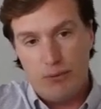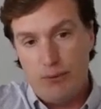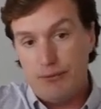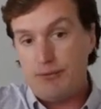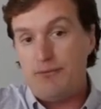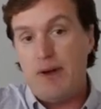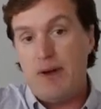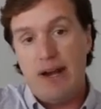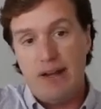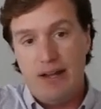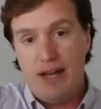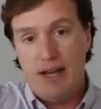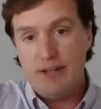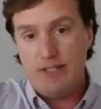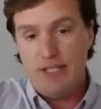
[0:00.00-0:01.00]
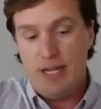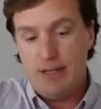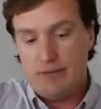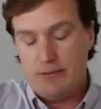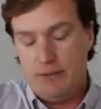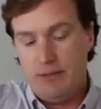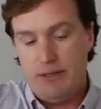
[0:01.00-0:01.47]
rules finalized
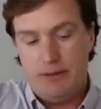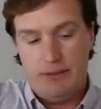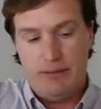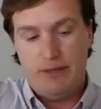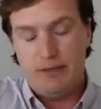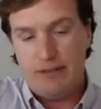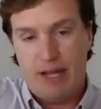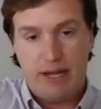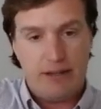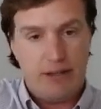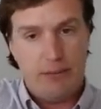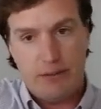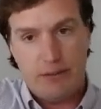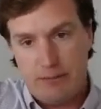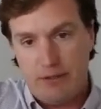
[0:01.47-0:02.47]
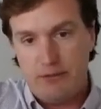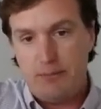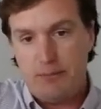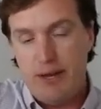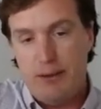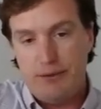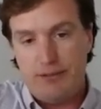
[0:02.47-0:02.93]
yet, so we don't know exactly what some of these
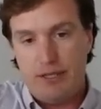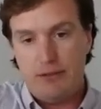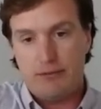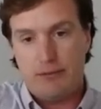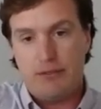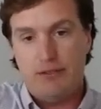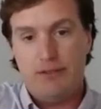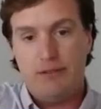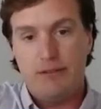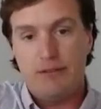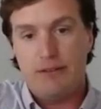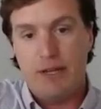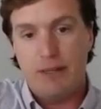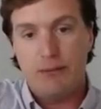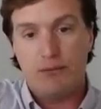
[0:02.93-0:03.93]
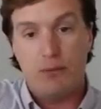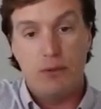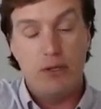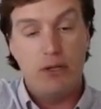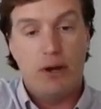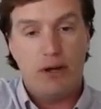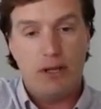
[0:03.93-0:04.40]
penalties or disincentives
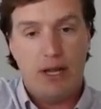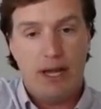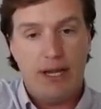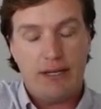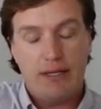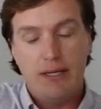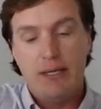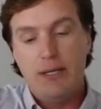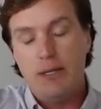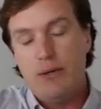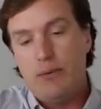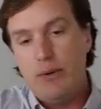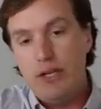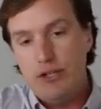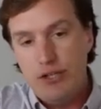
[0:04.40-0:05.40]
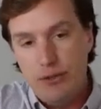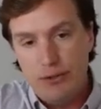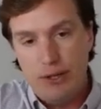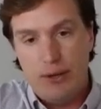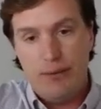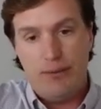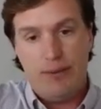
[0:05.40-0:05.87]
will look like, we do
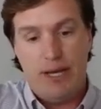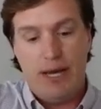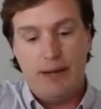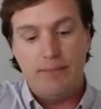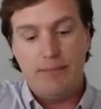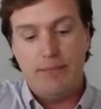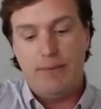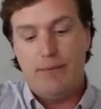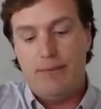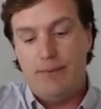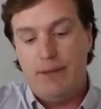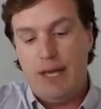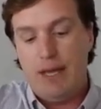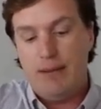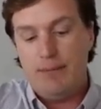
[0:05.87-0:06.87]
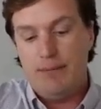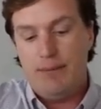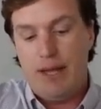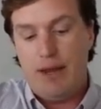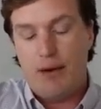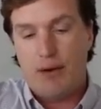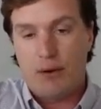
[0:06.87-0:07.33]
know that they
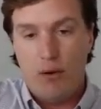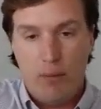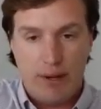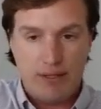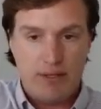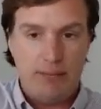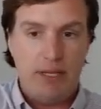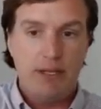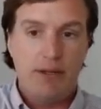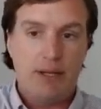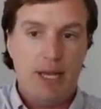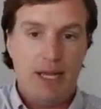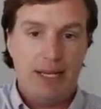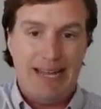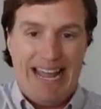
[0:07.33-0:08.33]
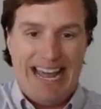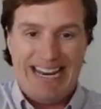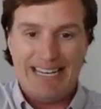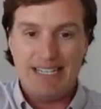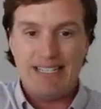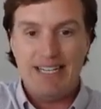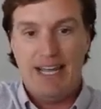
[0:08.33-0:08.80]
they are going to be looking at,
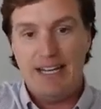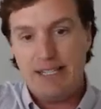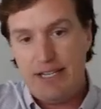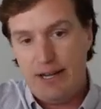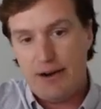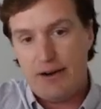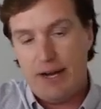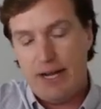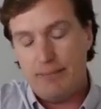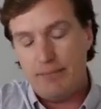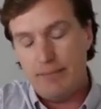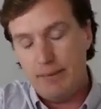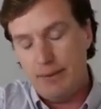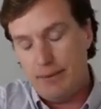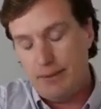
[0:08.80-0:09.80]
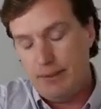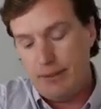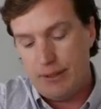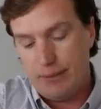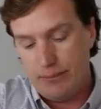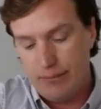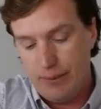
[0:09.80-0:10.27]
at intent here and
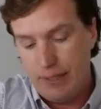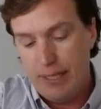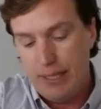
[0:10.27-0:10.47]
you know